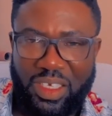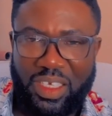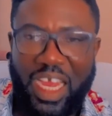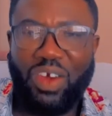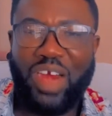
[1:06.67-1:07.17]

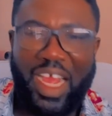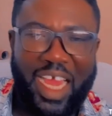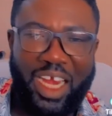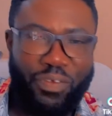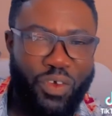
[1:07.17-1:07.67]
Nanana
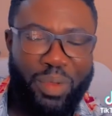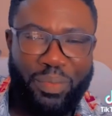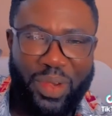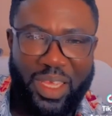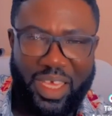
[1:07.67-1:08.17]
Ghana for
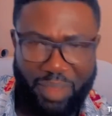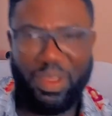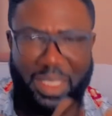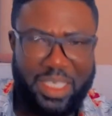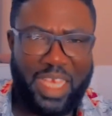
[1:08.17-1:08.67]
me, a
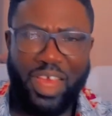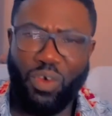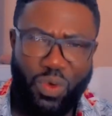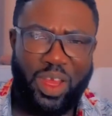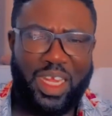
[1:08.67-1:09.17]
big
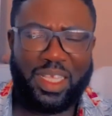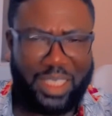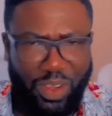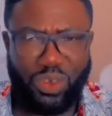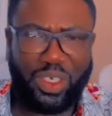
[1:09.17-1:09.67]
CAO, and yes,
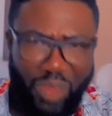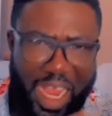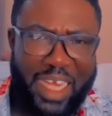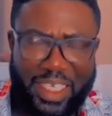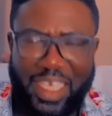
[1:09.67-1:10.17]
I could the way
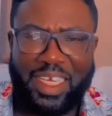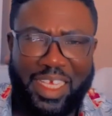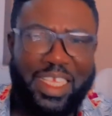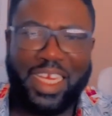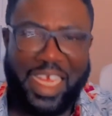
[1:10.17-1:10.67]
I didn't
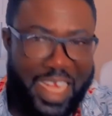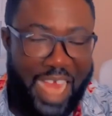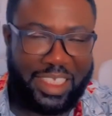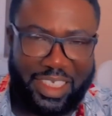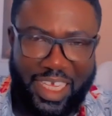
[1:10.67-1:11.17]
mean in any
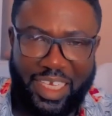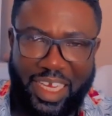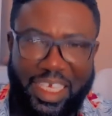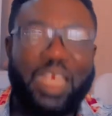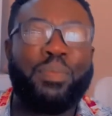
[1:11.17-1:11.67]
other
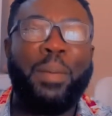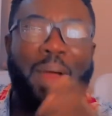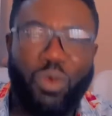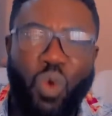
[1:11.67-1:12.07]
than the Nipa Baku